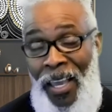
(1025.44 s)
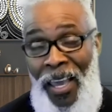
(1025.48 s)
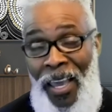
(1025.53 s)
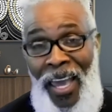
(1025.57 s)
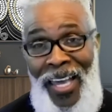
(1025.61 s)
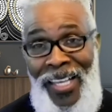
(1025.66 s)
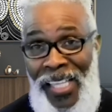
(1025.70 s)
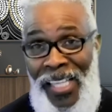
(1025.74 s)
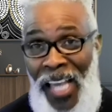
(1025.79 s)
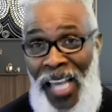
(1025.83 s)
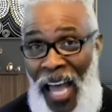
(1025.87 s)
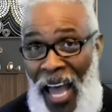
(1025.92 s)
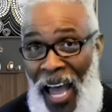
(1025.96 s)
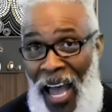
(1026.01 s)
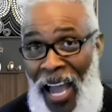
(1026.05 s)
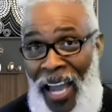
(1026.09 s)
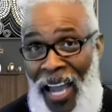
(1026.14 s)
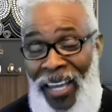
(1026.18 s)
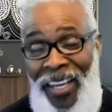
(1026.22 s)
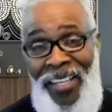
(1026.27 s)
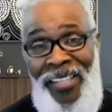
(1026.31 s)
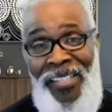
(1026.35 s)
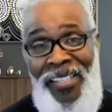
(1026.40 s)
as
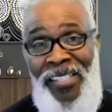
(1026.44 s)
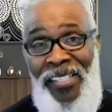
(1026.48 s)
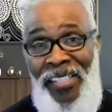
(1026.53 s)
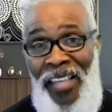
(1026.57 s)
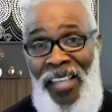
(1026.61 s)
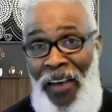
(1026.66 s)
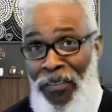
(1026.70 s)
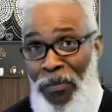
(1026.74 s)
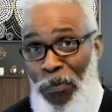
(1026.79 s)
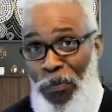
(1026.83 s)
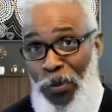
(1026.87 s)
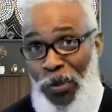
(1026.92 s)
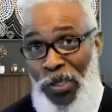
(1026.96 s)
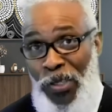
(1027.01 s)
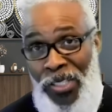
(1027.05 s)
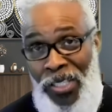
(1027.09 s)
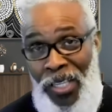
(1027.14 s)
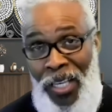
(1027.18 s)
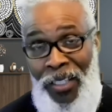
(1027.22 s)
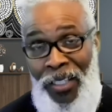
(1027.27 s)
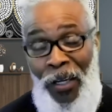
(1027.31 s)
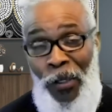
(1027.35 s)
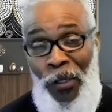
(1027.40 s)
high as
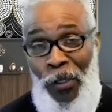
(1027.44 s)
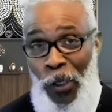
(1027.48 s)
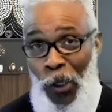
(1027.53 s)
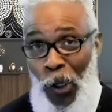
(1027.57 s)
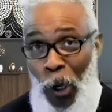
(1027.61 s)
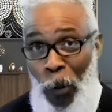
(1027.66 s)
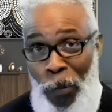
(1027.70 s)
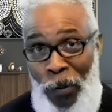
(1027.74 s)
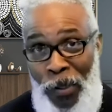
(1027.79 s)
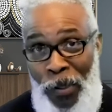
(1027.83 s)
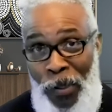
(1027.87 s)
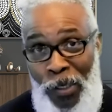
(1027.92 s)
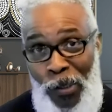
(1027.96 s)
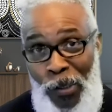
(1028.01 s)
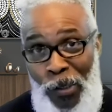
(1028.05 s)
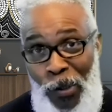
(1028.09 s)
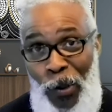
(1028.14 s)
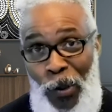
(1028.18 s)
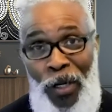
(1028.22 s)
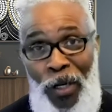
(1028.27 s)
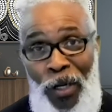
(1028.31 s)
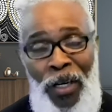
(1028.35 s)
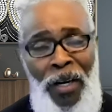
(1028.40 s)
7% on the open
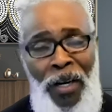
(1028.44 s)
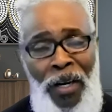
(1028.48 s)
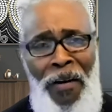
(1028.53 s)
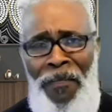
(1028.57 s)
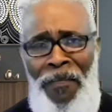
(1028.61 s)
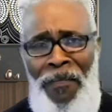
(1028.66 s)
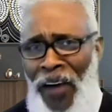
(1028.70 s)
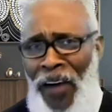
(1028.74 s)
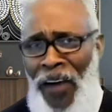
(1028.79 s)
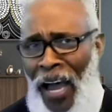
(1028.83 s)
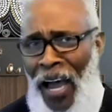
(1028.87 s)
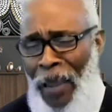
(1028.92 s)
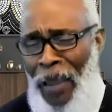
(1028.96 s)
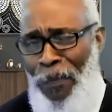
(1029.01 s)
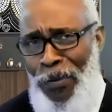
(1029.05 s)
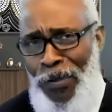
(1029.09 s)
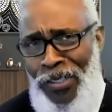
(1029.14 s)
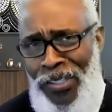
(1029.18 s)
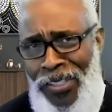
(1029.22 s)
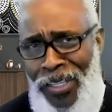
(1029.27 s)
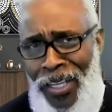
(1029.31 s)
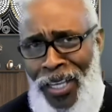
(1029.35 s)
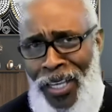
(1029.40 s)
door,
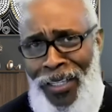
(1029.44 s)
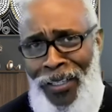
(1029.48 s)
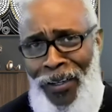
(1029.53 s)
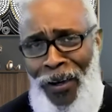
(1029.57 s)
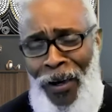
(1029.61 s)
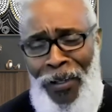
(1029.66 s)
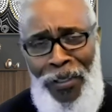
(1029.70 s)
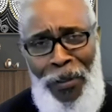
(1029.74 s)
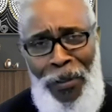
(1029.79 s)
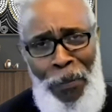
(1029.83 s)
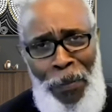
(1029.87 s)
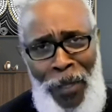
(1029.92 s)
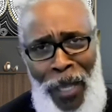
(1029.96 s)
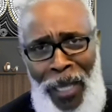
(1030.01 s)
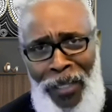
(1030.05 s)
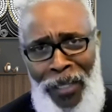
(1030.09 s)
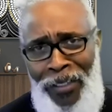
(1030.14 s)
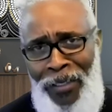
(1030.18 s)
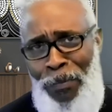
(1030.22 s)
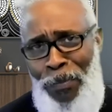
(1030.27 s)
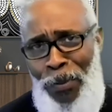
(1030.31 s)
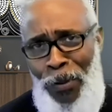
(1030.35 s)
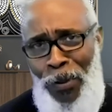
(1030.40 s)
5% on the
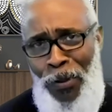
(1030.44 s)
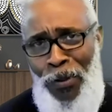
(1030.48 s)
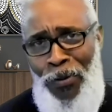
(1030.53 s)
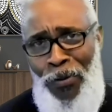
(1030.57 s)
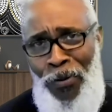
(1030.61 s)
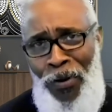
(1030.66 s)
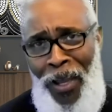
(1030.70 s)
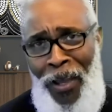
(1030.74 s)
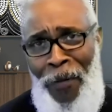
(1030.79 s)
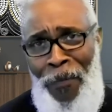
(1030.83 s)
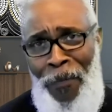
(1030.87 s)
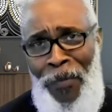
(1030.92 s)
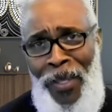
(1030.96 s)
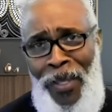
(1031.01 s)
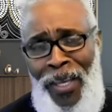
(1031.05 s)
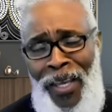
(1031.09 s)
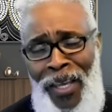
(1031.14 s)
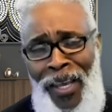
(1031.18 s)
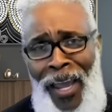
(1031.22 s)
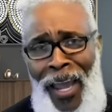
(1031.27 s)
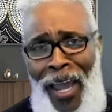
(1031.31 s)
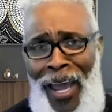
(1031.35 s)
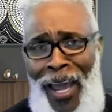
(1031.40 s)
platinum program.
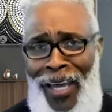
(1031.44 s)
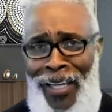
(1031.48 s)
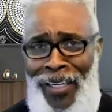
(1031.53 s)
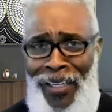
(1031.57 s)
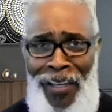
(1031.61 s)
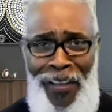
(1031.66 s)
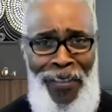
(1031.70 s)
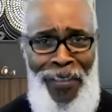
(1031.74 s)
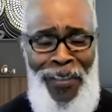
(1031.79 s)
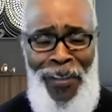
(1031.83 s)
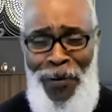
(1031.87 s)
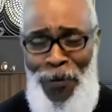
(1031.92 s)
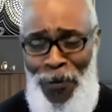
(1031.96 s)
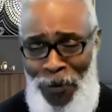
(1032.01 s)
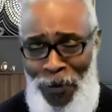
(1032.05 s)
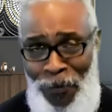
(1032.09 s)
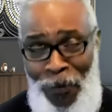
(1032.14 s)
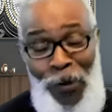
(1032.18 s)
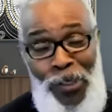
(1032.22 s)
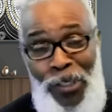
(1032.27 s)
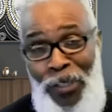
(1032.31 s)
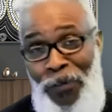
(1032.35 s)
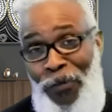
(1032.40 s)
At the
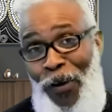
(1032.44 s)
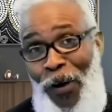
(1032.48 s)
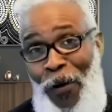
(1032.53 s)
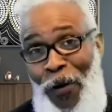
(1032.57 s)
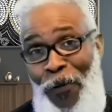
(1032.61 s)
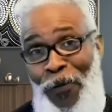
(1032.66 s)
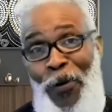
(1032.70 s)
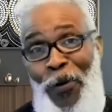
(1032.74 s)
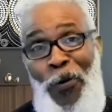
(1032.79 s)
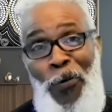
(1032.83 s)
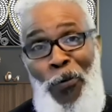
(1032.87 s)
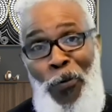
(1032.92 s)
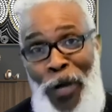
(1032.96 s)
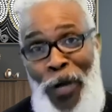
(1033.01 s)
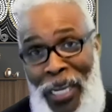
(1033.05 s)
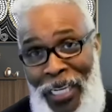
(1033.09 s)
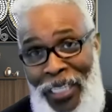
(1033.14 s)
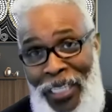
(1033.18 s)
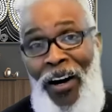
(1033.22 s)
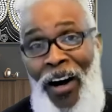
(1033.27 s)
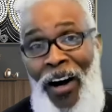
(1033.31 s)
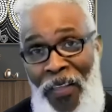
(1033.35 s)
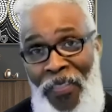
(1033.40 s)
first of all, the
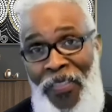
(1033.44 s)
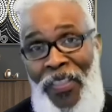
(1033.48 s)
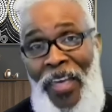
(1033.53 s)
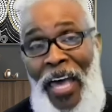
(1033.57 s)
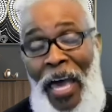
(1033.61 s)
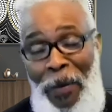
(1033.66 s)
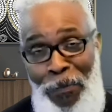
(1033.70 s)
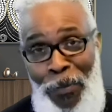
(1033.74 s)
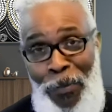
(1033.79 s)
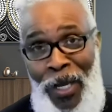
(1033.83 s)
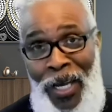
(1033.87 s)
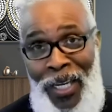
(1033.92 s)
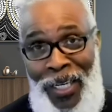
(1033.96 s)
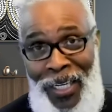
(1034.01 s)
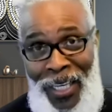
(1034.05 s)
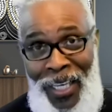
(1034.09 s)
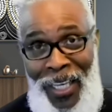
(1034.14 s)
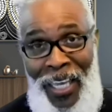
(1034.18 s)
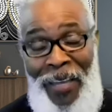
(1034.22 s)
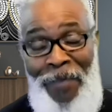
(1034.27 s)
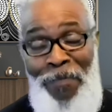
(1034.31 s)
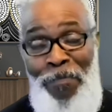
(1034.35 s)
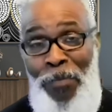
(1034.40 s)
rate on that money
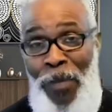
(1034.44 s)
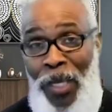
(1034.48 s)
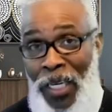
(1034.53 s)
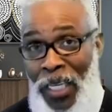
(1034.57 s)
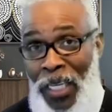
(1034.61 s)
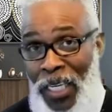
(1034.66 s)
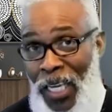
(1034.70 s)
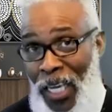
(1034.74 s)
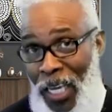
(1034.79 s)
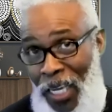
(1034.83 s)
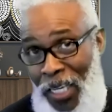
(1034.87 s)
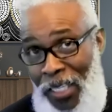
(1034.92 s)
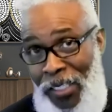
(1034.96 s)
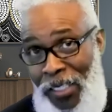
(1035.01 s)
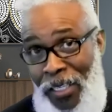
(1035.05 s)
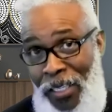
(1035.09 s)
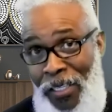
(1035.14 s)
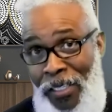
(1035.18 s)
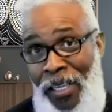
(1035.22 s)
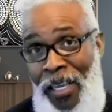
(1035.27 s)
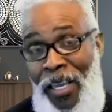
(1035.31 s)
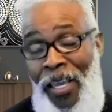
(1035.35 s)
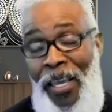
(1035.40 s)
in many
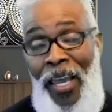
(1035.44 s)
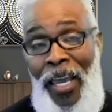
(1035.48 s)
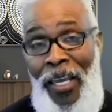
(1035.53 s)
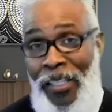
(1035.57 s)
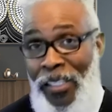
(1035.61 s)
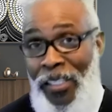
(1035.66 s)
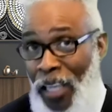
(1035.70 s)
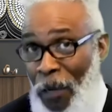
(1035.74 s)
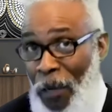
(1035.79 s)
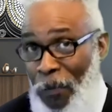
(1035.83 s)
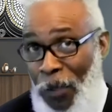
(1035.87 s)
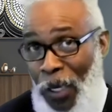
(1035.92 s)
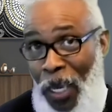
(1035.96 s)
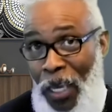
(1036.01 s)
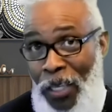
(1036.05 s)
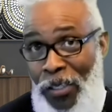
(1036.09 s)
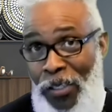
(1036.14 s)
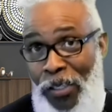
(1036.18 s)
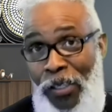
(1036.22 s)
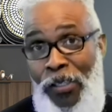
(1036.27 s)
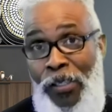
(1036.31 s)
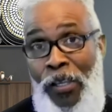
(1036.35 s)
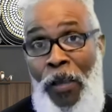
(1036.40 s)
cases, in some
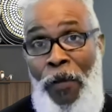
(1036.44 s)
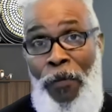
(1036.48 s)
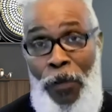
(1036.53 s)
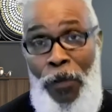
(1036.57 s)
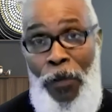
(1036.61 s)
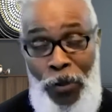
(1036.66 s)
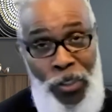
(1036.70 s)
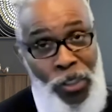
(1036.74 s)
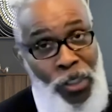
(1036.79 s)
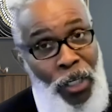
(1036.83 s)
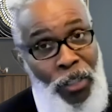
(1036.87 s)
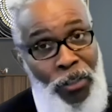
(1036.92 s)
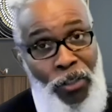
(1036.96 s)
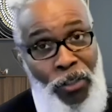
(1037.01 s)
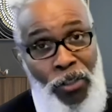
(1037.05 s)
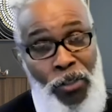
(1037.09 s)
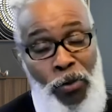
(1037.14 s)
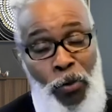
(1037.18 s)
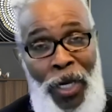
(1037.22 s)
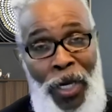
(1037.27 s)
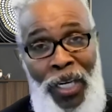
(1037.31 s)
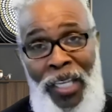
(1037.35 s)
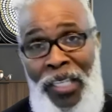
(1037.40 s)
cases, there's an interest
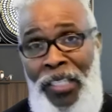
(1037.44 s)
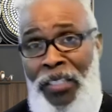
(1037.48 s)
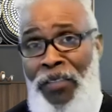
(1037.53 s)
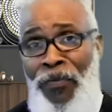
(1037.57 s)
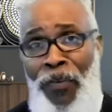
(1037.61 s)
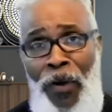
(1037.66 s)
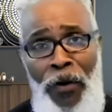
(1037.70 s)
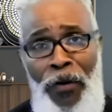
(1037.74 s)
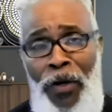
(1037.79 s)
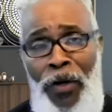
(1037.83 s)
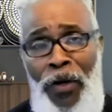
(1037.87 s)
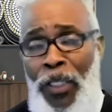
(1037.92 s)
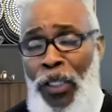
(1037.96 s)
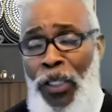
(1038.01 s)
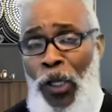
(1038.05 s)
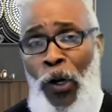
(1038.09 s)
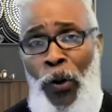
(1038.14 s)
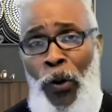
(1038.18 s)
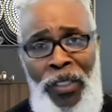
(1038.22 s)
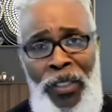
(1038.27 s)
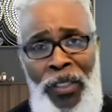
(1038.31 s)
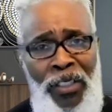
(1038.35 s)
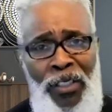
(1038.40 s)
rate is very
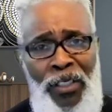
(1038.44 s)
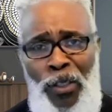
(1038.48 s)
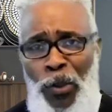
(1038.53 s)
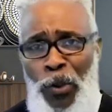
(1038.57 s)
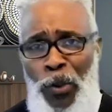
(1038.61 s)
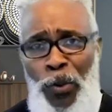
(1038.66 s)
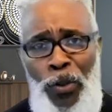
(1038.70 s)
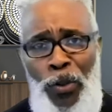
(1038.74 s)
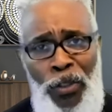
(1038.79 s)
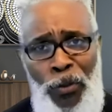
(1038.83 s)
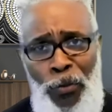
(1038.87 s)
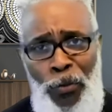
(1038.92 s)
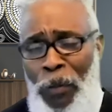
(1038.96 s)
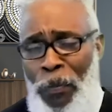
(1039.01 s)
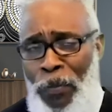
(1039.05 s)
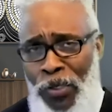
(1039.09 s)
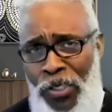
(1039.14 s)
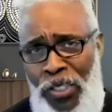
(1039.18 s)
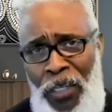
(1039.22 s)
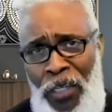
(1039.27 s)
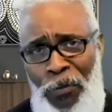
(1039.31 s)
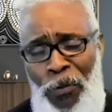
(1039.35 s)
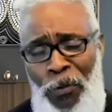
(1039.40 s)
low in the 2 or
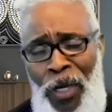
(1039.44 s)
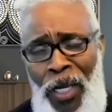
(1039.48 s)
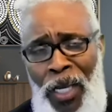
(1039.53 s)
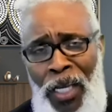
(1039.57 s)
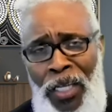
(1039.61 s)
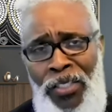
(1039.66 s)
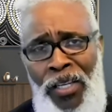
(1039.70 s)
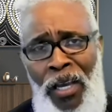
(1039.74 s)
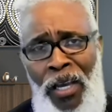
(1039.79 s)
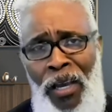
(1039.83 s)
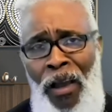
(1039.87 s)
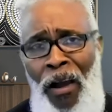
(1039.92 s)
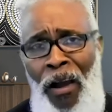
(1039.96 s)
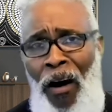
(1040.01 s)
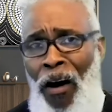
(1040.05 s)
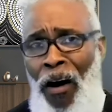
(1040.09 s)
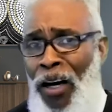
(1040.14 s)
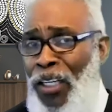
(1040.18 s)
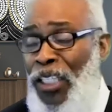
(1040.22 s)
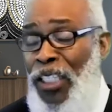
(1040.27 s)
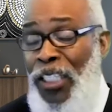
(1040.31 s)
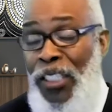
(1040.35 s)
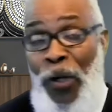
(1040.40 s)
3% range,
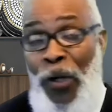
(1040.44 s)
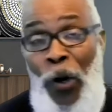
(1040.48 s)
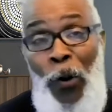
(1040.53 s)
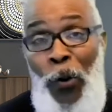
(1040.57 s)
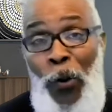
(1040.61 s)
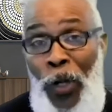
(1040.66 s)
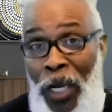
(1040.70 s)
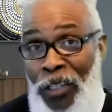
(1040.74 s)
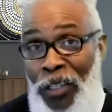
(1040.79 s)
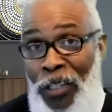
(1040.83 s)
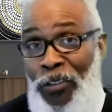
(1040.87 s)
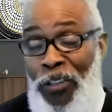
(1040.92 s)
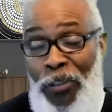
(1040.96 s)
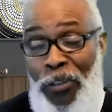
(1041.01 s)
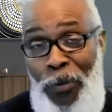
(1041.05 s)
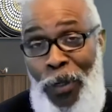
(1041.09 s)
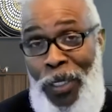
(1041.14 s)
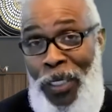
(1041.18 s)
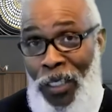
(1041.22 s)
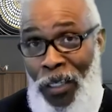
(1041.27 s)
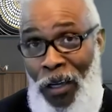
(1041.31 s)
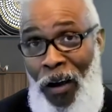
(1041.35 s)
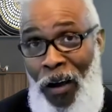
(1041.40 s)
or no interest
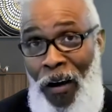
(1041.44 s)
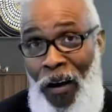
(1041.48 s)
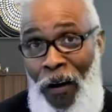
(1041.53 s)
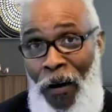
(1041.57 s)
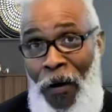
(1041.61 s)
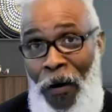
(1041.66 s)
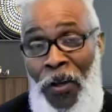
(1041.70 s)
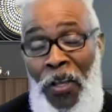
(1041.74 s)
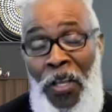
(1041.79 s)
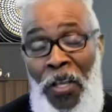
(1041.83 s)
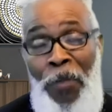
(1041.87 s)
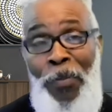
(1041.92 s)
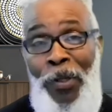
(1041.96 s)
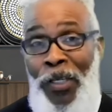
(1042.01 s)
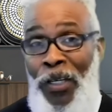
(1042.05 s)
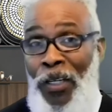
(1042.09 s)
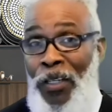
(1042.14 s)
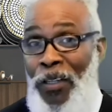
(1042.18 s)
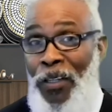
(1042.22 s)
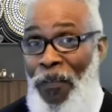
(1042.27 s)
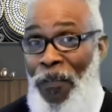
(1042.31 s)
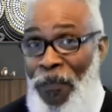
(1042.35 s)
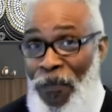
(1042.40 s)
rate at all. But
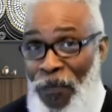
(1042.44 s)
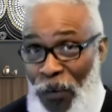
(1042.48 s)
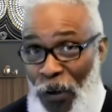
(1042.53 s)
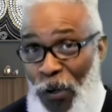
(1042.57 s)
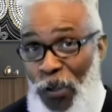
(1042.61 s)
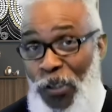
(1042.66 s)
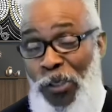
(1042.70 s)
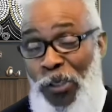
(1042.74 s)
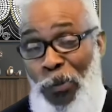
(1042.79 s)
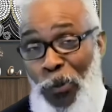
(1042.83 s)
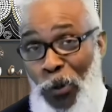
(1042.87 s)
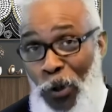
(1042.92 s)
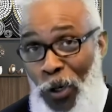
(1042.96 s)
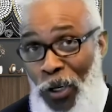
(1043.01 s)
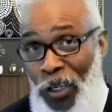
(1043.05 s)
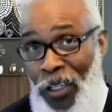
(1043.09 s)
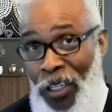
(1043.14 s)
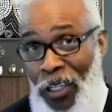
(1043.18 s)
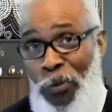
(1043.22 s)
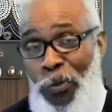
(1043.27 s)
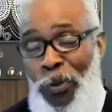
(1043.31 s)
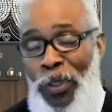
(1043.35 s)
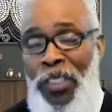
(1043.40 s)
on the first
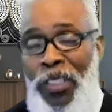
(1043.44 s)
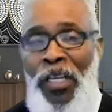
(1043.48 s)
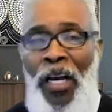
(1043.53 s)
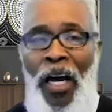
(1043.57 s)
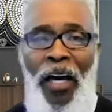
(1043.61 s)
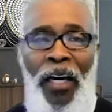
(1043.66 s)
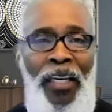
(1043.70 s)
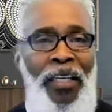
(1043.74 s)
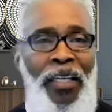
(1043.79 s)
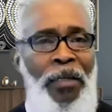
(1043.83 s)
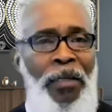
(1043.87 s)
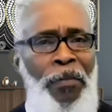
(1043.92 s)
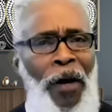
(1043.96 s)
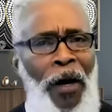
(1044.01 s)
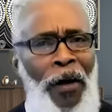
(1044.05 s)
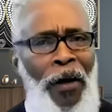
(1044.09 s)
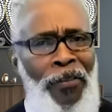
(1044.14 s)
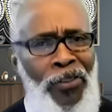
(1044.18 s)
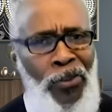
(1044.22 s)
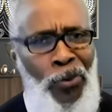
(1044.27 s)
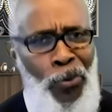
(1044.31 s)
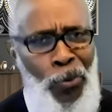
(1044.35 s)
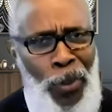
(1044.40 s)
mortgage, we're talking
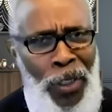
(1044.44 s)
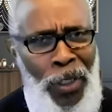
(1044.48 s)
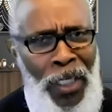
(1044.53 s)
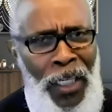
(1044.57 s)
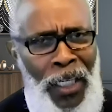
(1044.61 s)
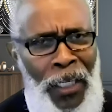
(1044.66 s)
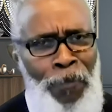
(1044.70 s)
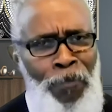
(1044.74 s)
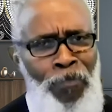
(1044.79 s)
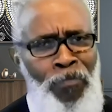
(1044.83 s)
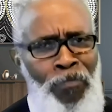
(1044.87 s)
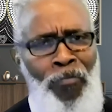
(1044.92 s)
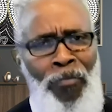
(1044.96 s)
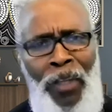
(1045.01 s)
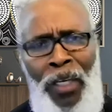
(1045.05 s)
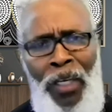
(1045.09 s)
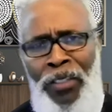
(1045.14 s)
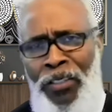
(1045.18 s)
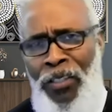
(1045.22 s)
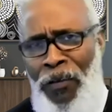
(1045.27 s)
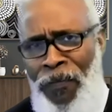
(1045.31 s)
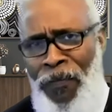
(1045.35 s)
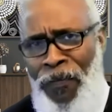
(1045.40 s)
about 3
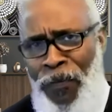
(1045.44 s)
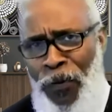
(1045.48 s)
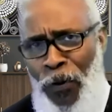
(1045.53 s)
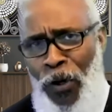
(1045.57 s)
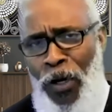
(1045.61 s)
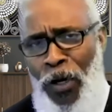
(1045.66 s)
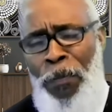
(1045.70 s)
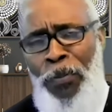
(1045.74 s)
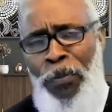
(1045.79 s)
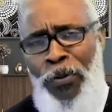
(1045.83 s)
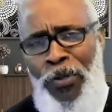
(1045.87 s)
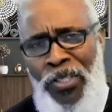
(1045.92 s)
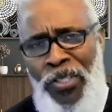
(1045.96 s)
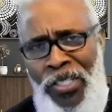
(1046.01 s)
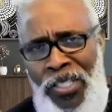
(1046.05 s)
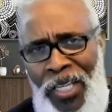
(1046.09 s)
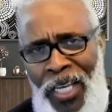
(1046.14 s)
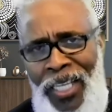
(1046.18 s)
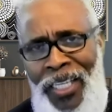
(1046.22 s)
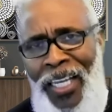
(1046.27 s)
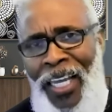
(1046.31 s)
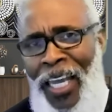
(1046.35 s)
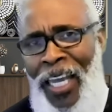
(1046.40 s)
to
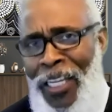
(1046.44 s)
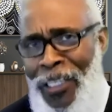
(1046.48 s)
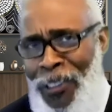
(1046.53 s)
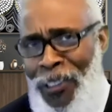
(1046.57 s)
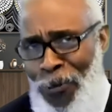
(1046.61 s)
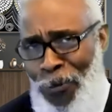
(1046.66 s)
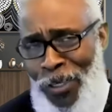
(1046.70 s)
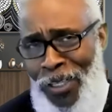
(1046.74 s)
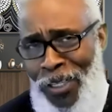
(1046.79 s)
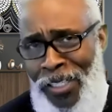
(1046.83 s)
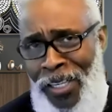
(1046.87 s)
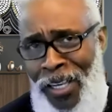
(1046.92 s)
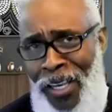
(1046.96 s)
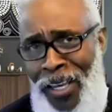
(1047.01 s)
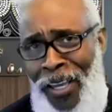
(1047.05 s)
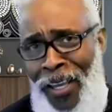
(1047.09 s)
4% interest.